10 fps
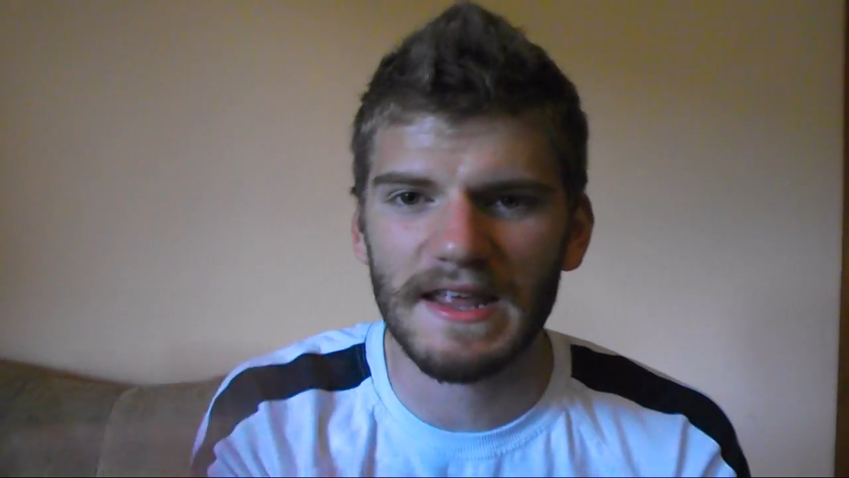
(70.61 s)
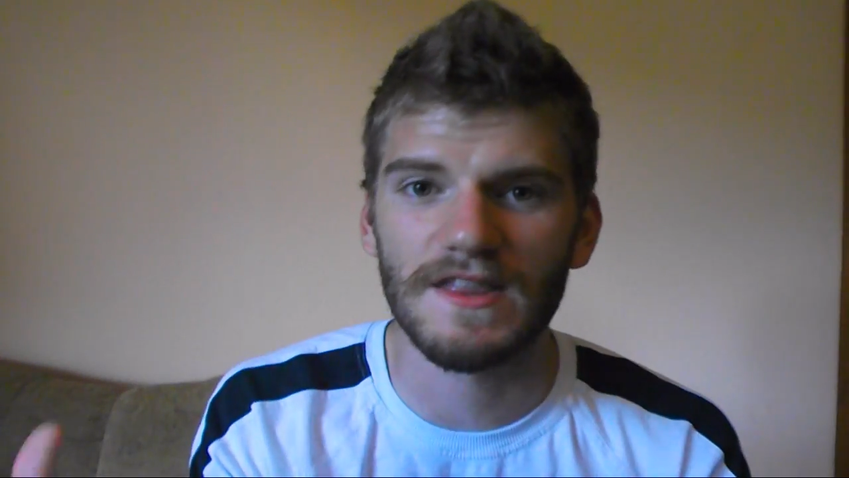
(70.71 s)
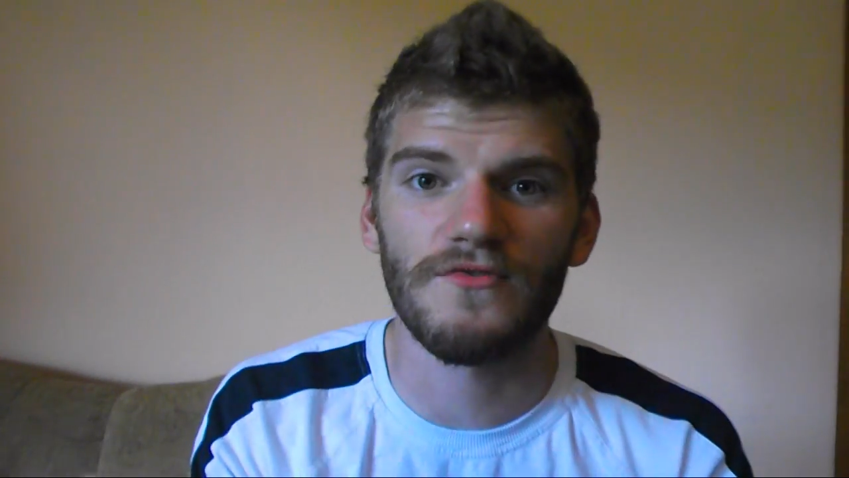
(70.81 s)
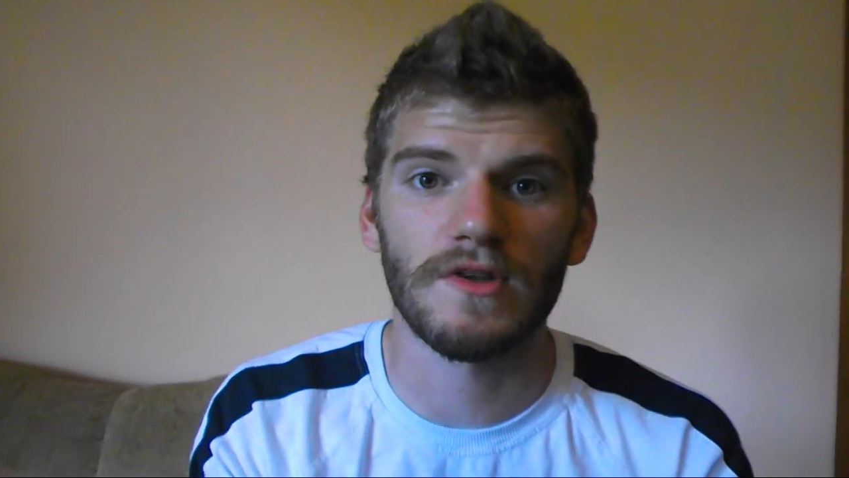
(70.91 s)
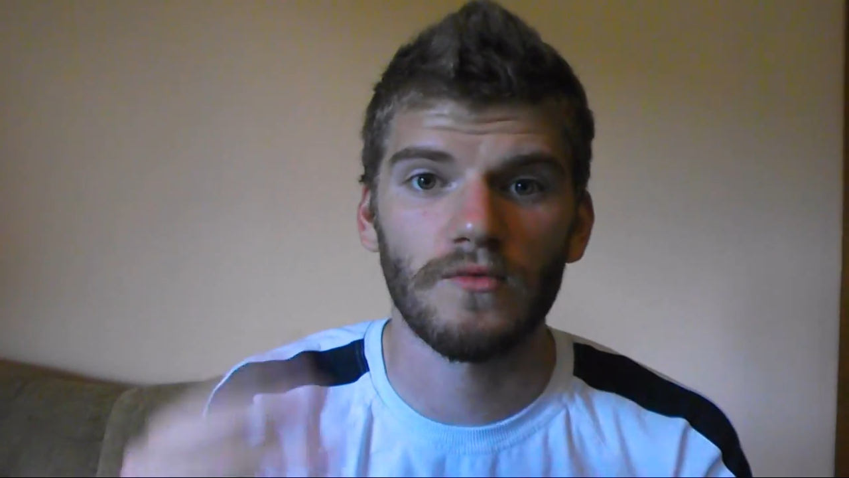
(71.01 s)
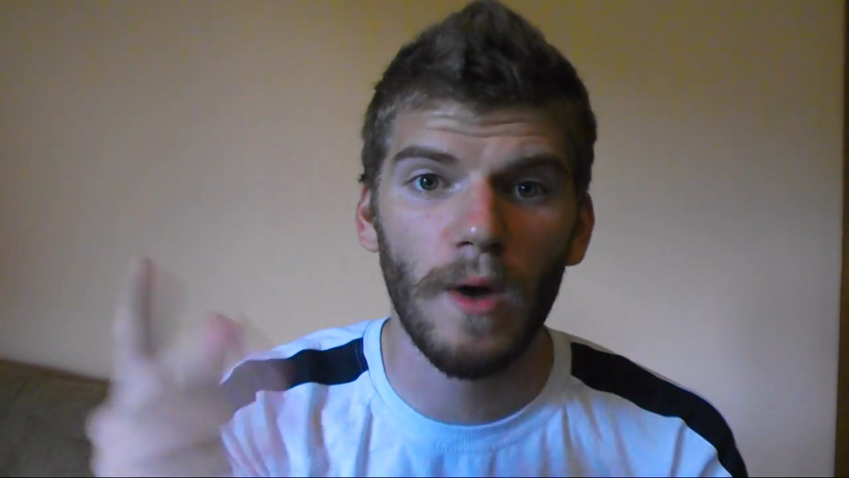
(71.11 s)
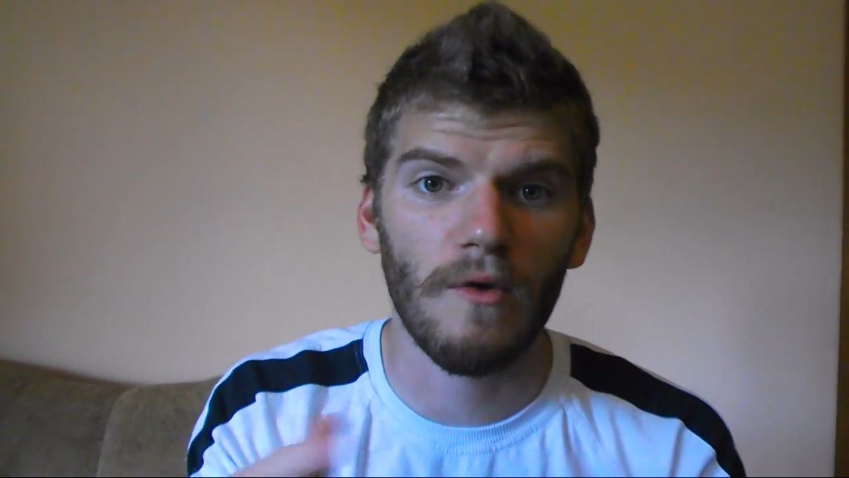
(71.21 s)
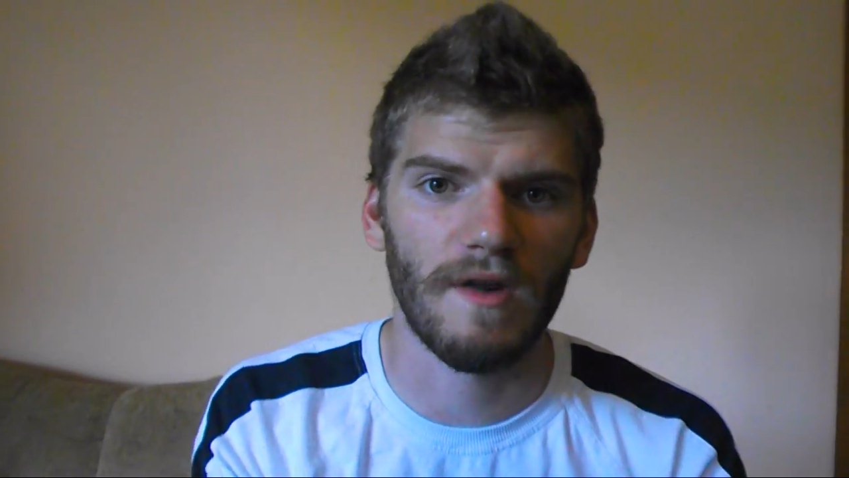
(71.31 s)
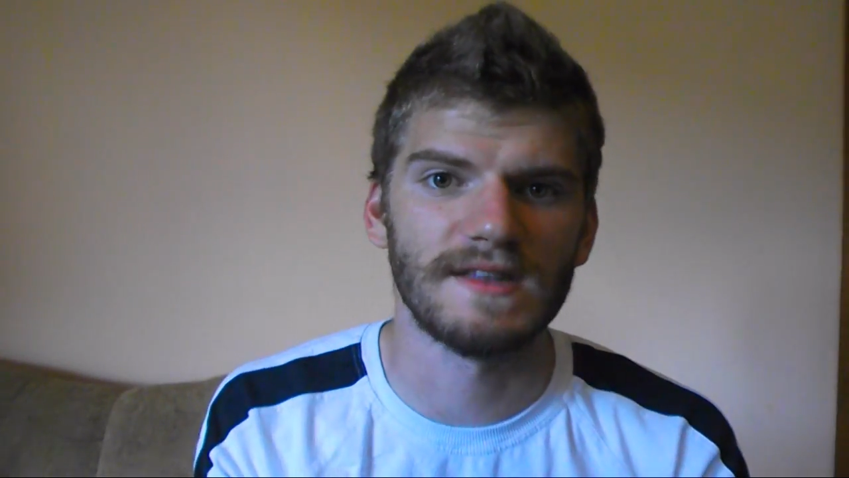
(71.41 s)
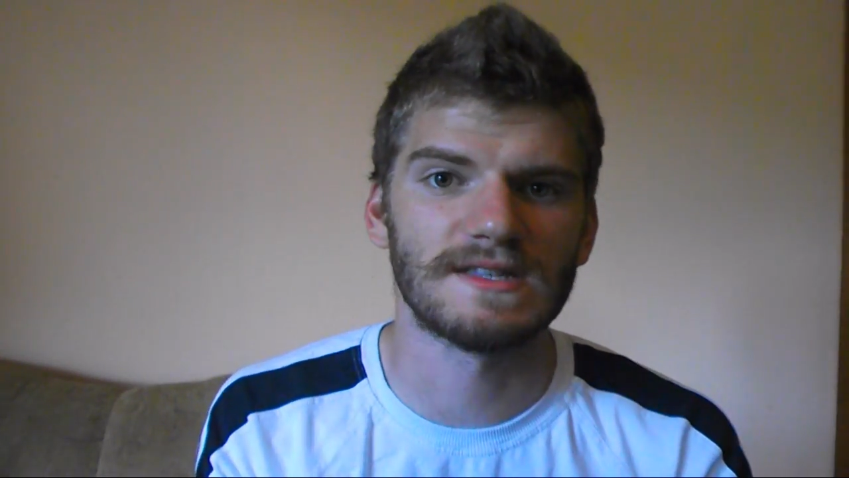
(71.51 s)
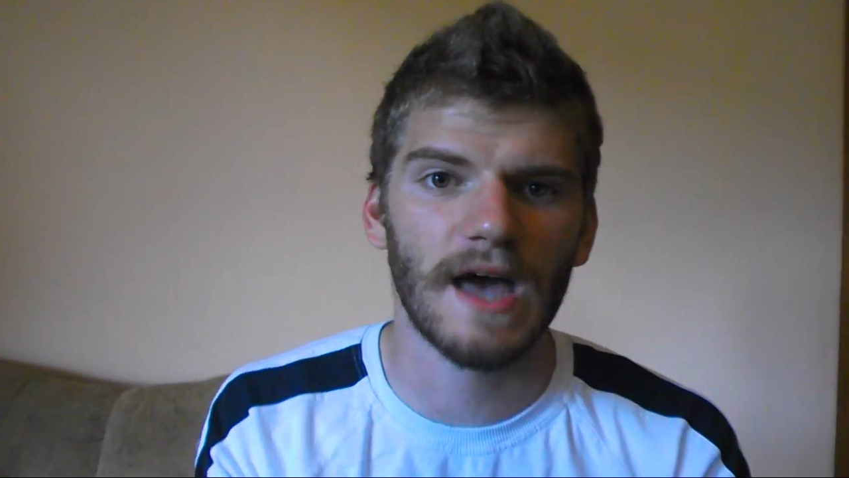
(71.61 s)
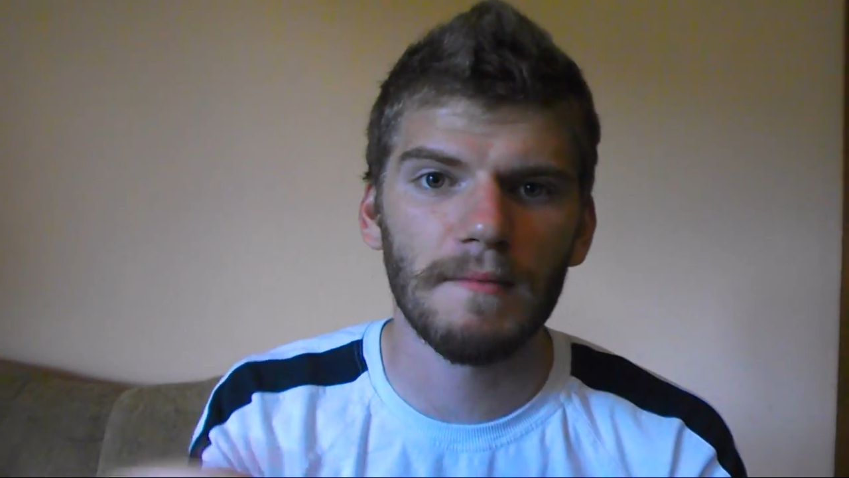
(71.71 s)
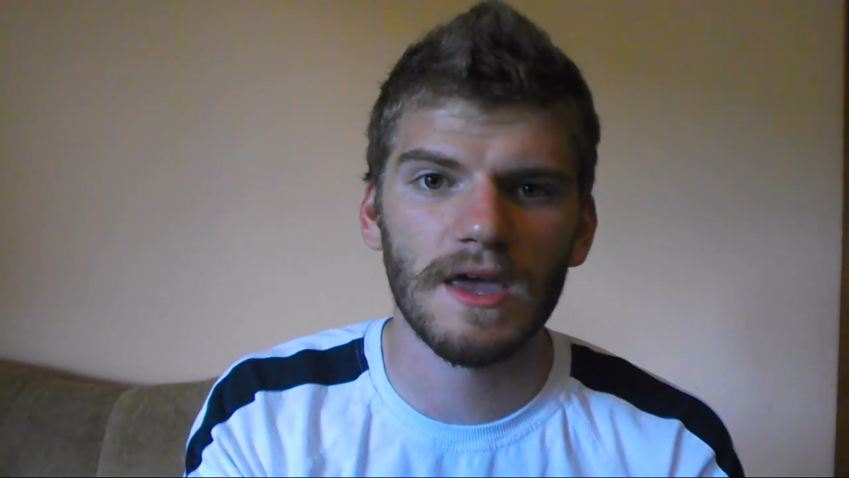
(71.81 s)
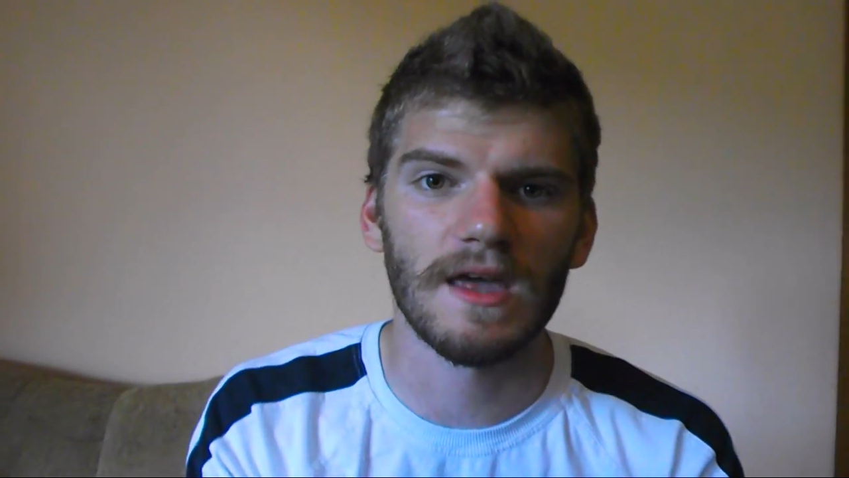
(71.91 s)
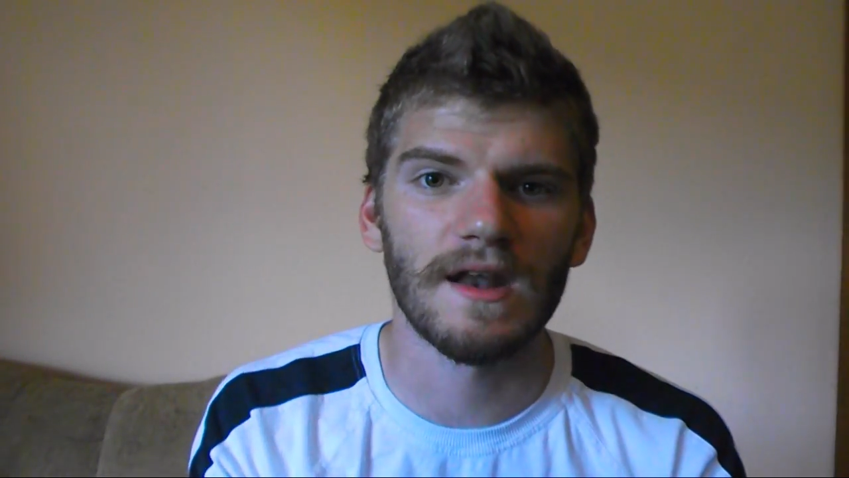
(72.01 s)
different wavelengths
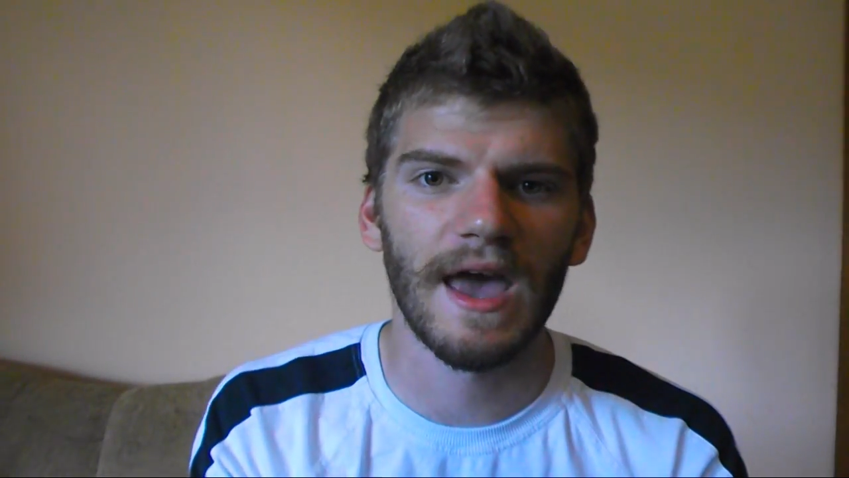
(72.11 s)
coming in